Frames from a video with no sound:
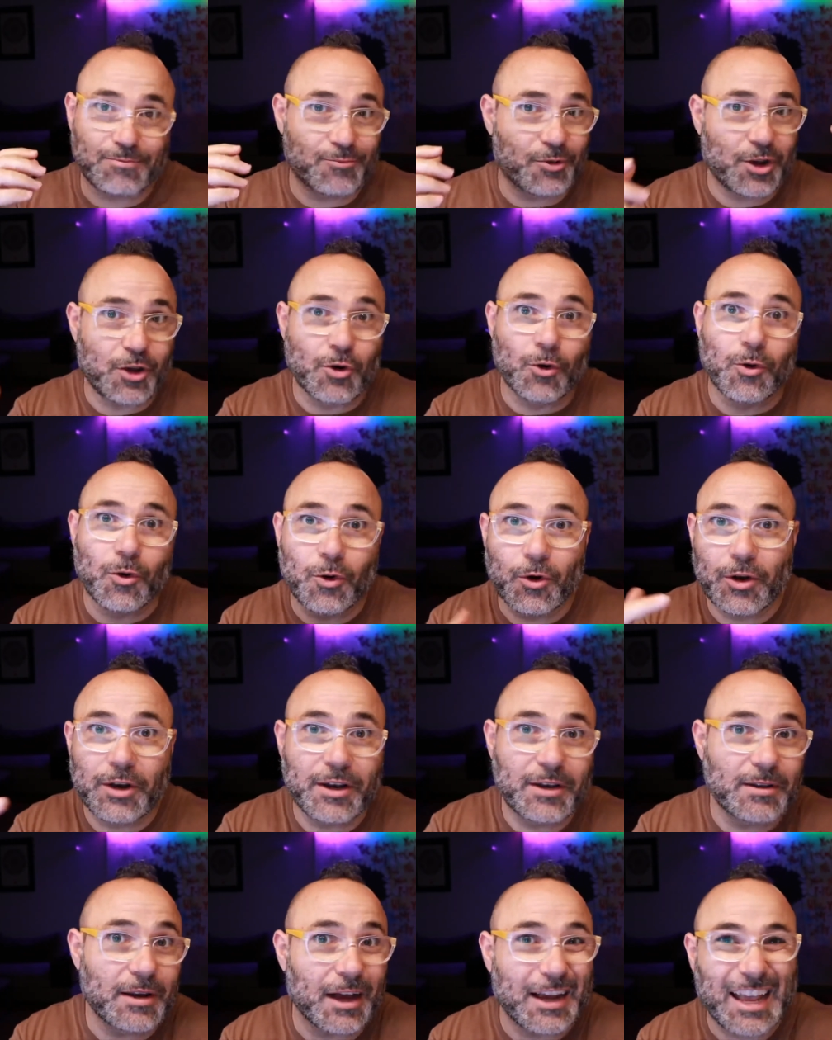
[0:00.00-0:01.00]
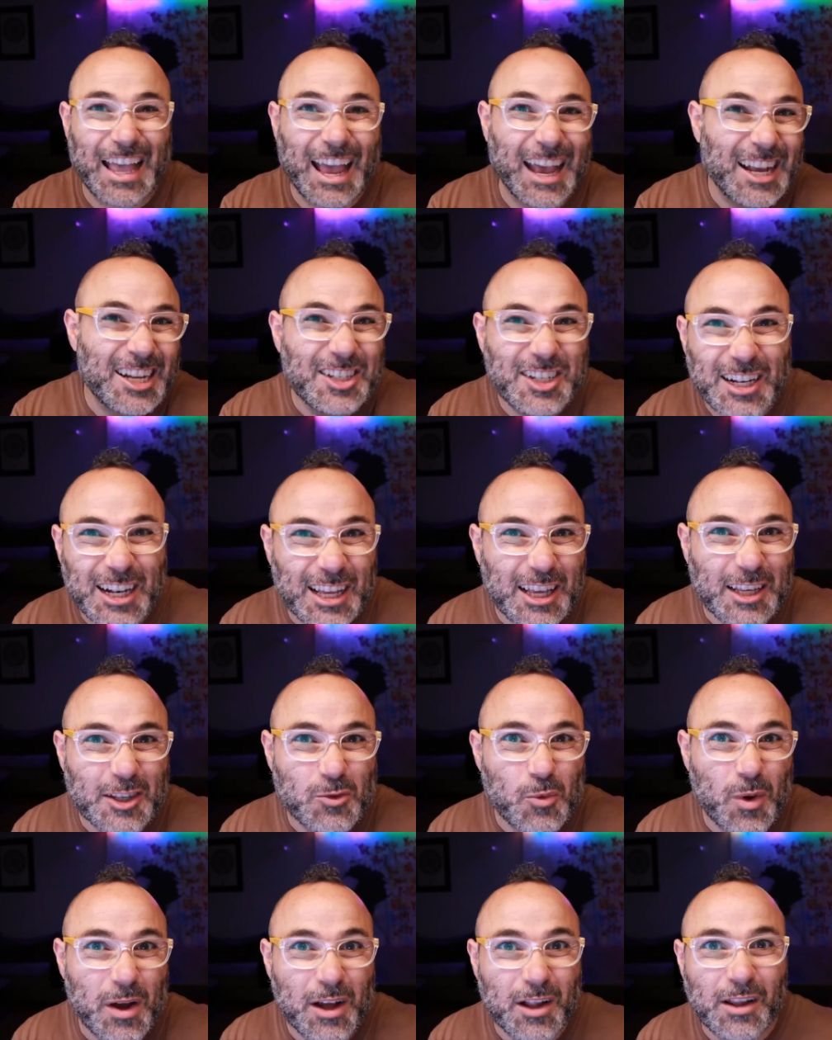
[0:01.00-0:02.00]
record occasionally as
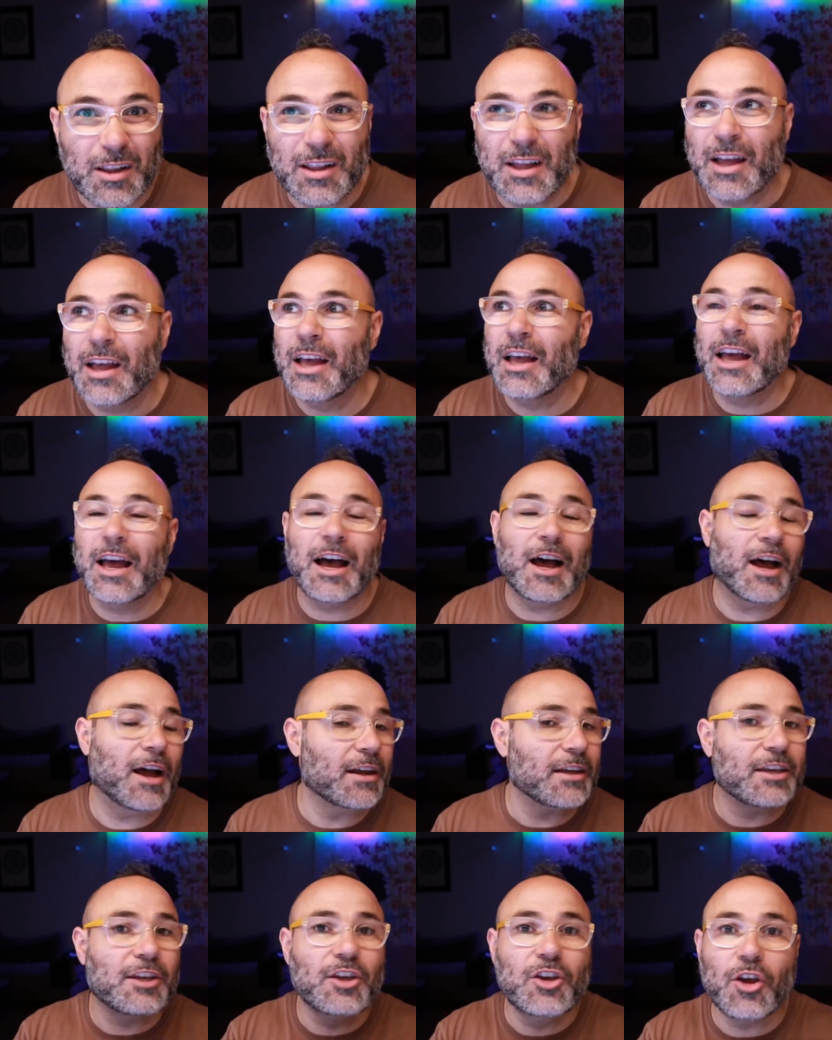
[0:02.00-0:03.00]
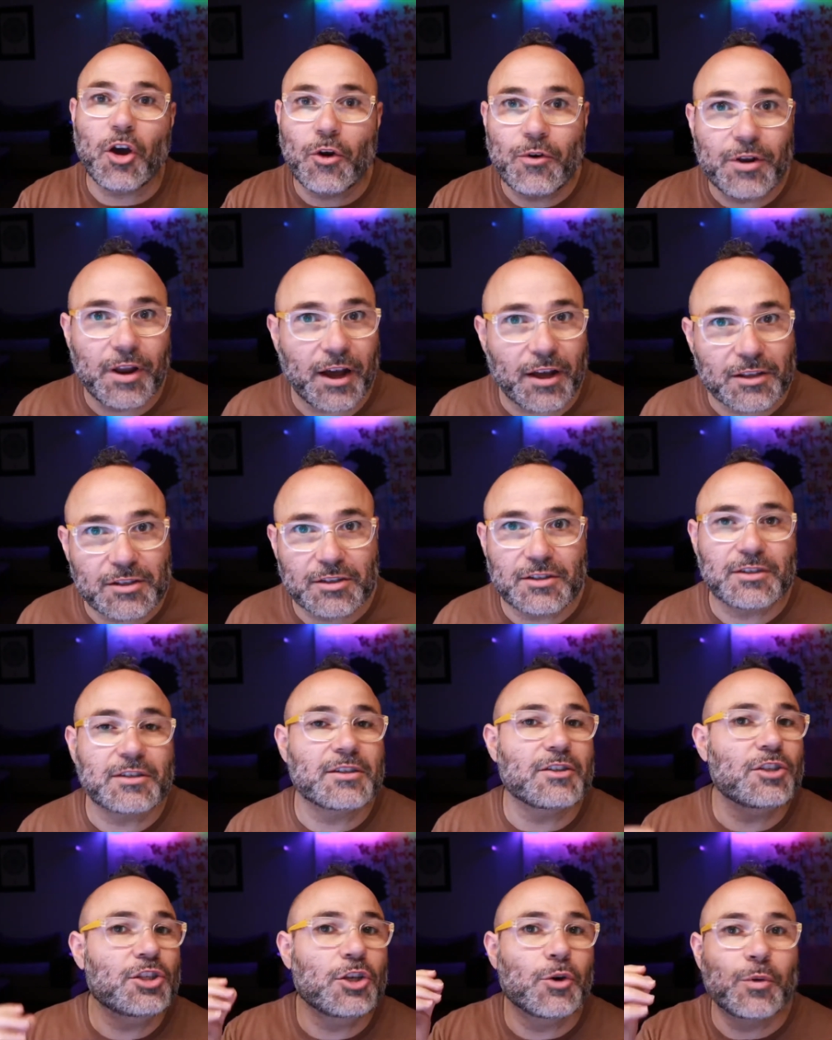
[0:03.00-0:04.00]
well, go
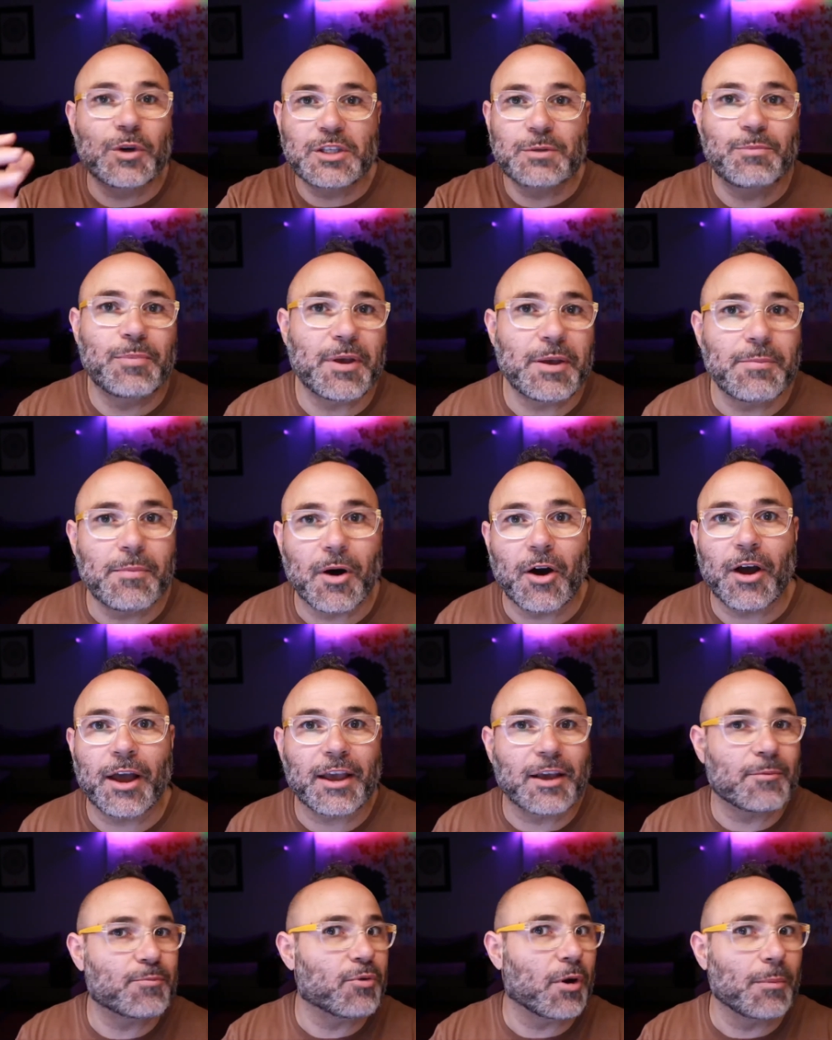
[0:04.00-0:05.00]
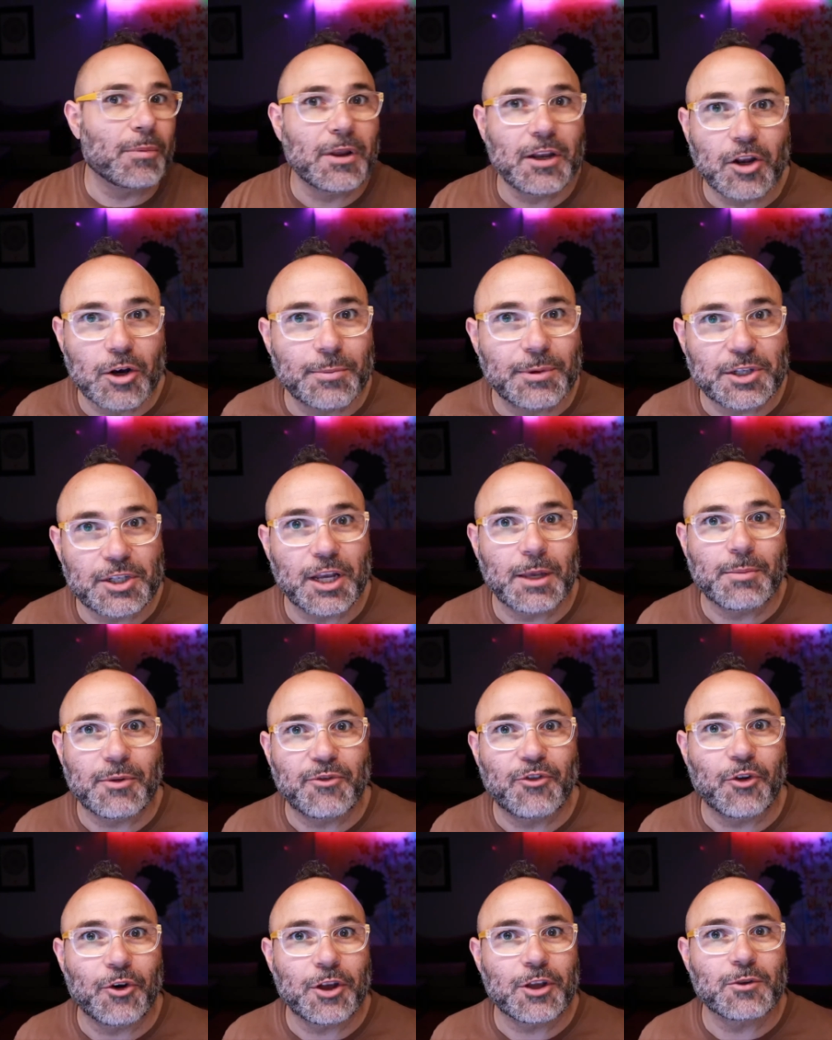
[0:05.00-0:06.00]
nuts, USB mic, probably a little bit cheaper
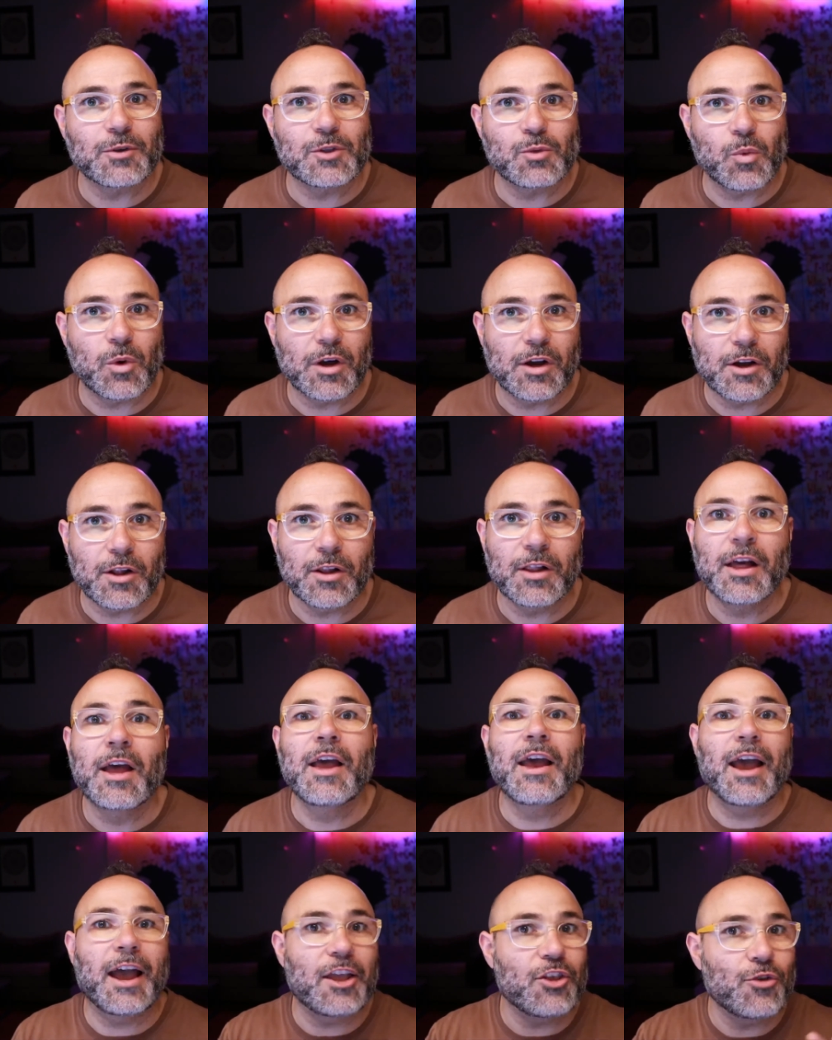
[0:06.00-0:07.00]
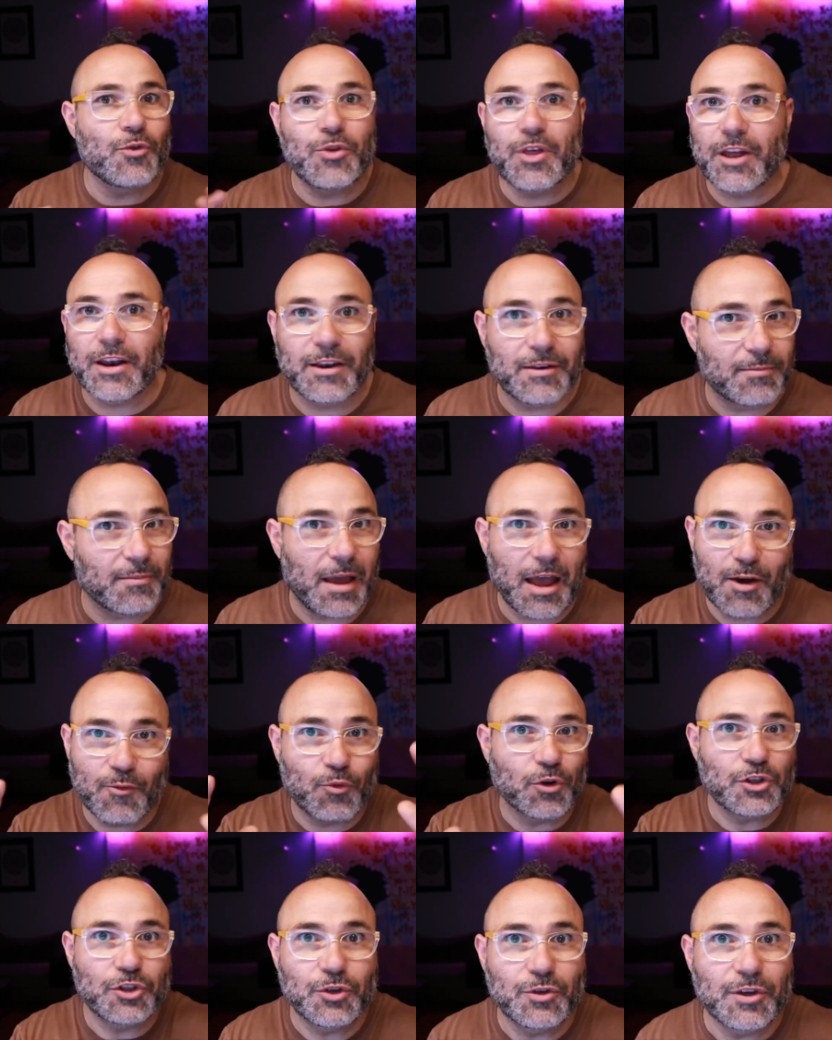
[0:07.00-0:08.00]
for you as well, and you then have
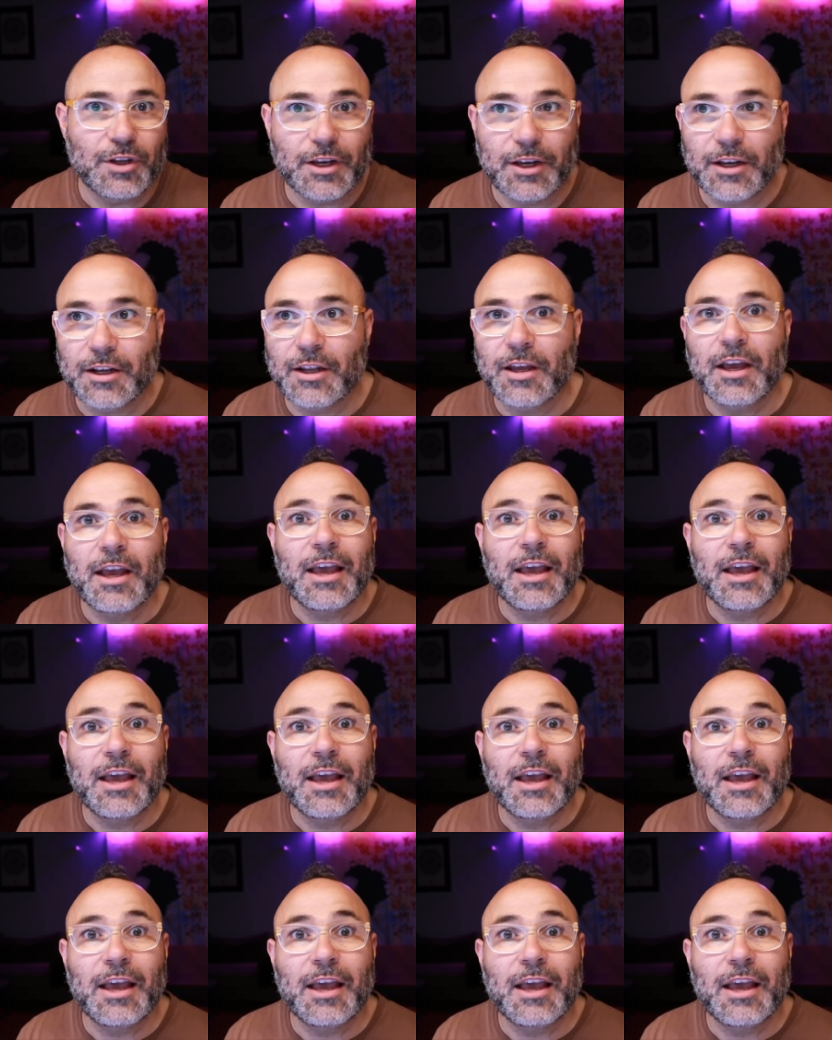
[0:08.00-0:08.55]
what you need.